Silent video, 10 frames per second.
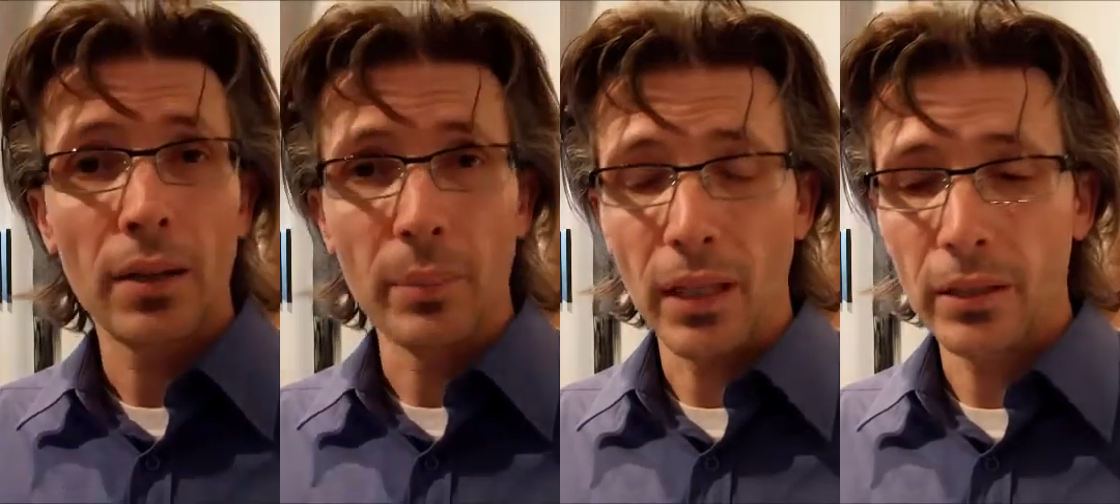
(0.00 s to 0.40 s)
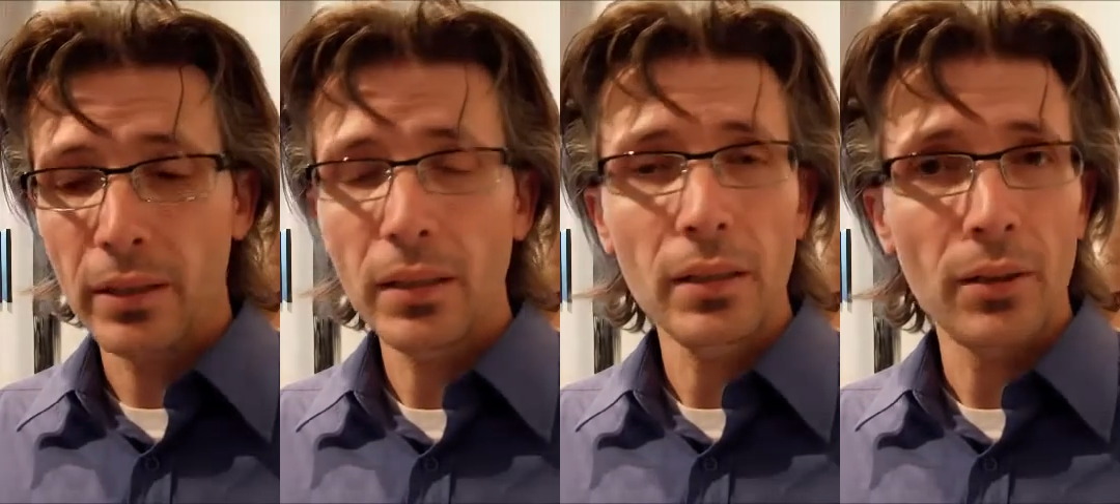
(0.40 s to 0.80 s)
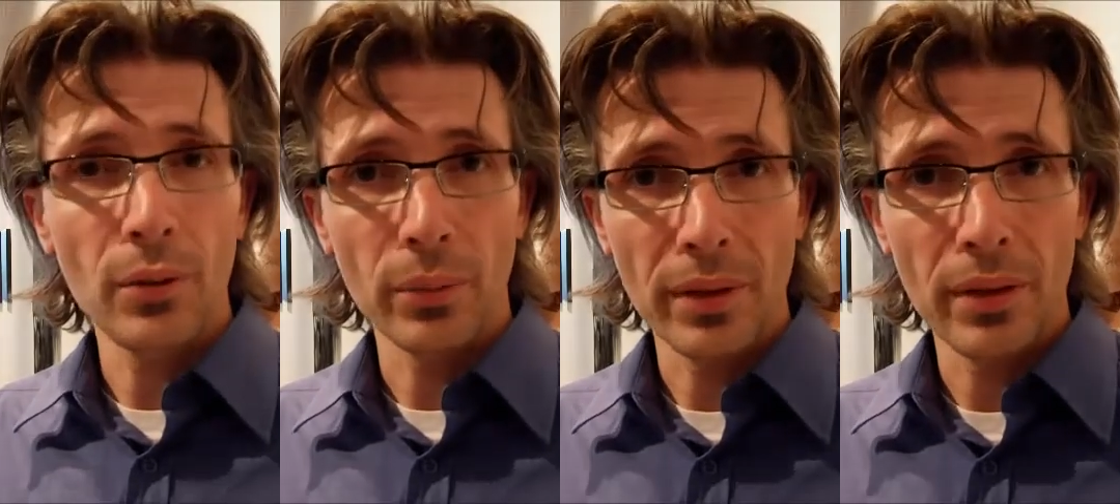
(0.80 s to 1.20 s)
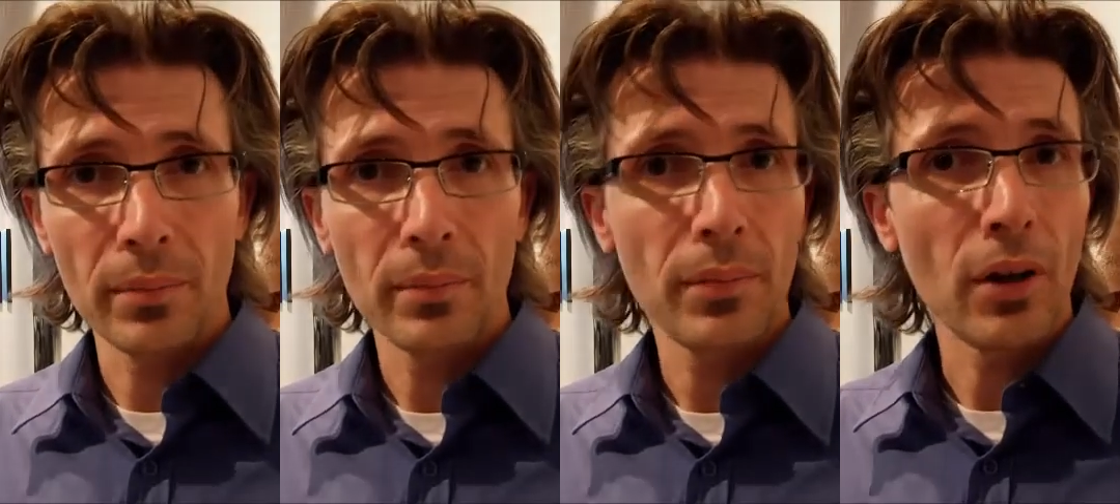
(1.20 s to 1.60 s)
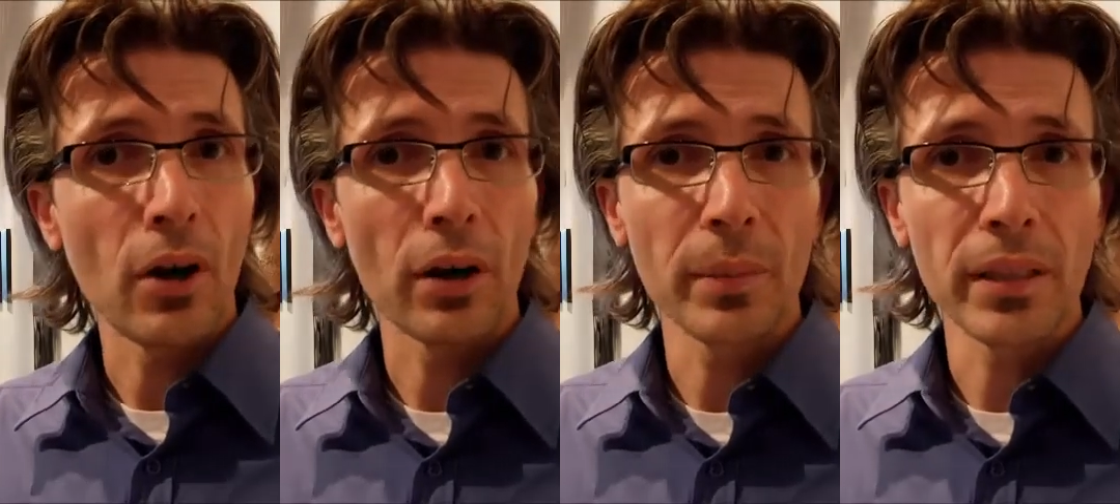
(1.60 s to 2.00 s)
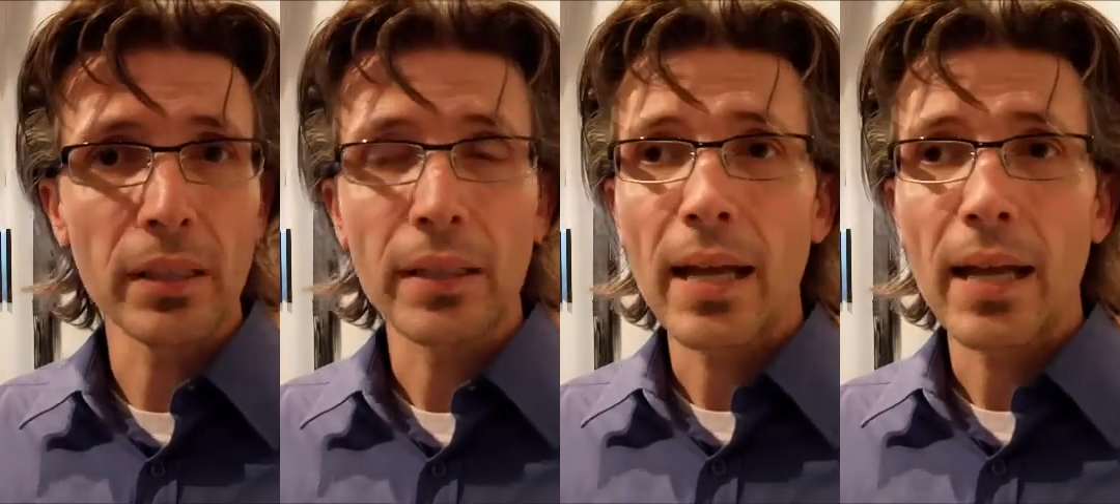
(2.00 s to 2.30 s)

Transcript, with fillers: the melody, the rhythm, the harmony,